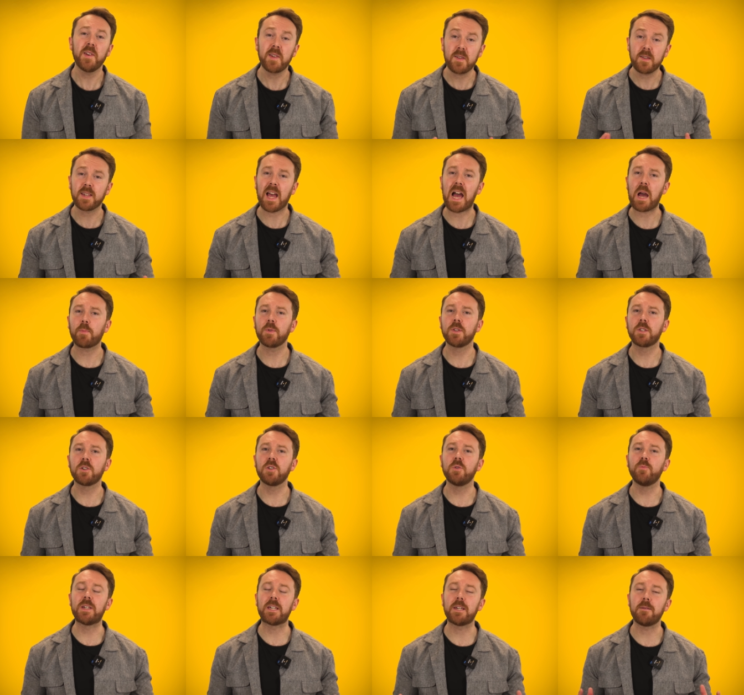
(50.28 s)
This has happened
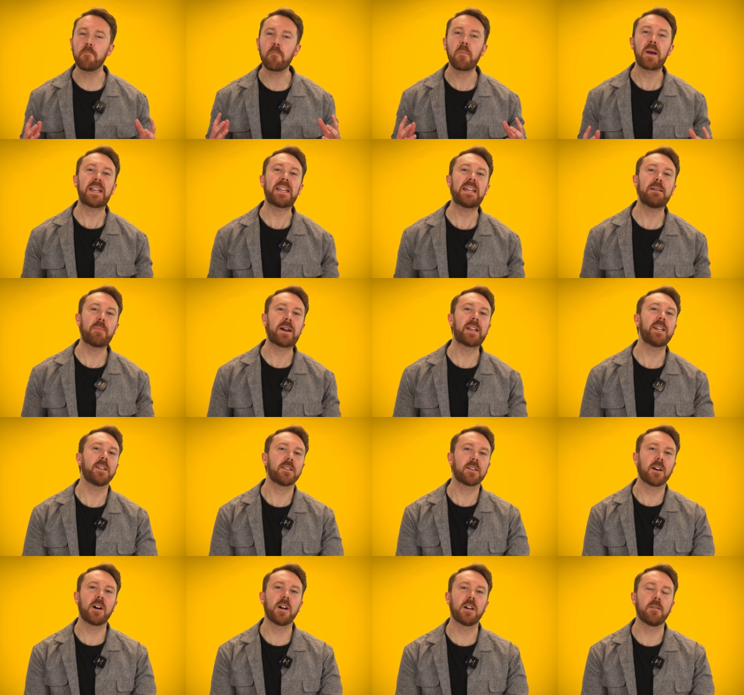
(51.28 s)
to me many, many
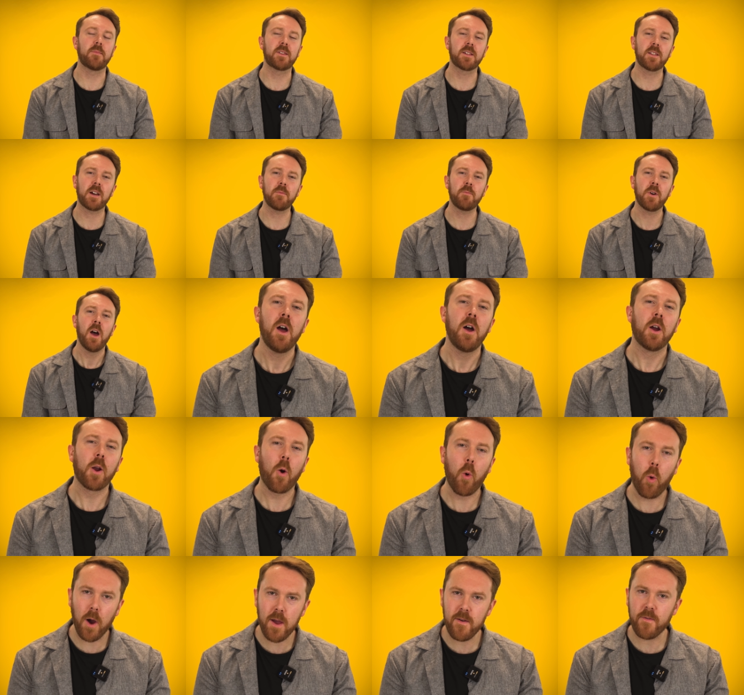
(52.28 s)
times, and I'm
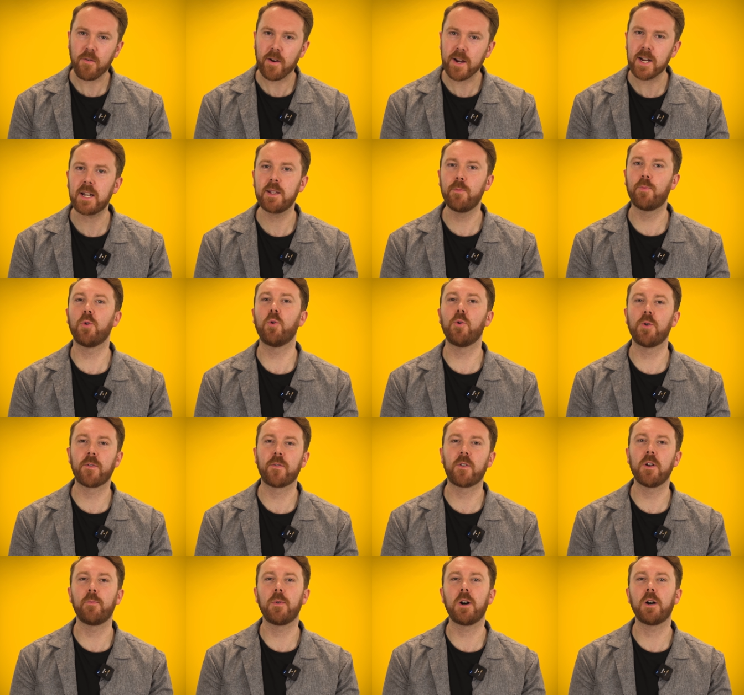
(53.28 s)
quite frankly bored
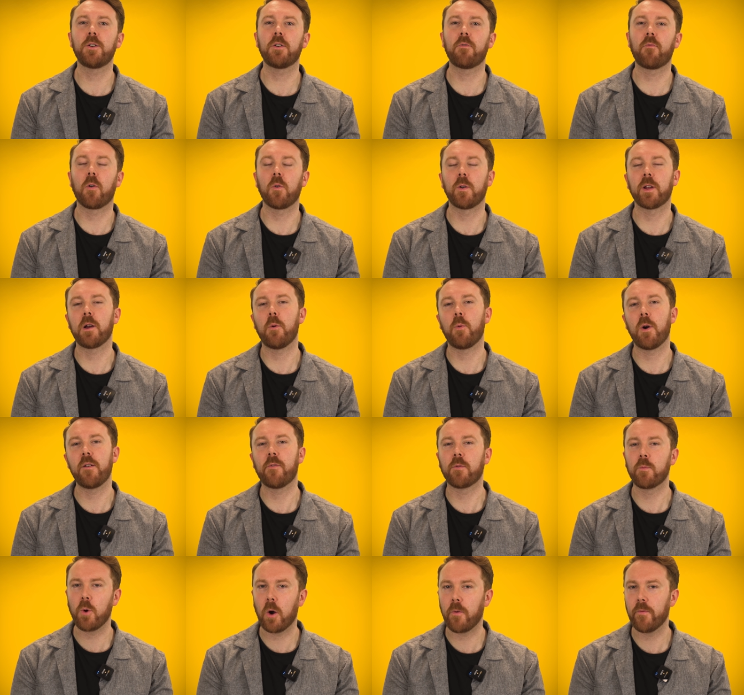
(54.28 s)
of commando rolling away
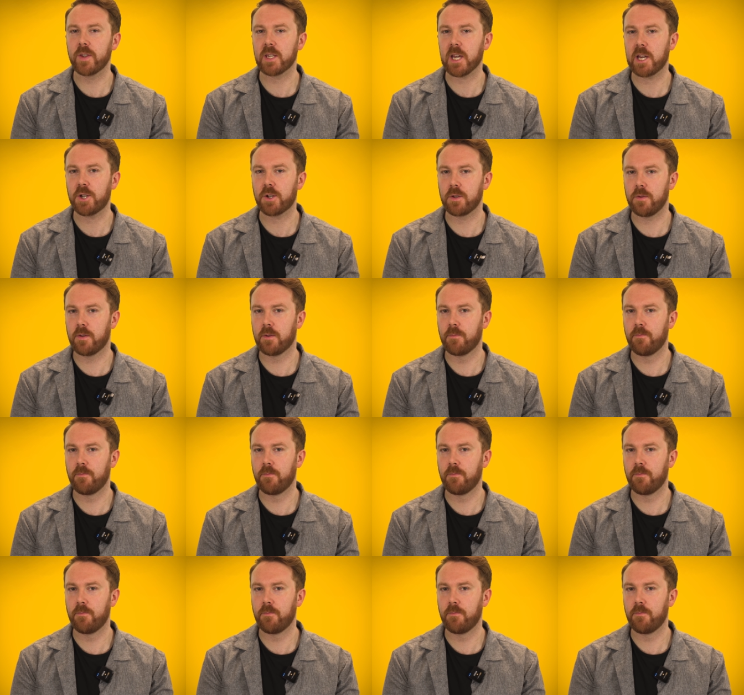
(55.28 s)
from conversations.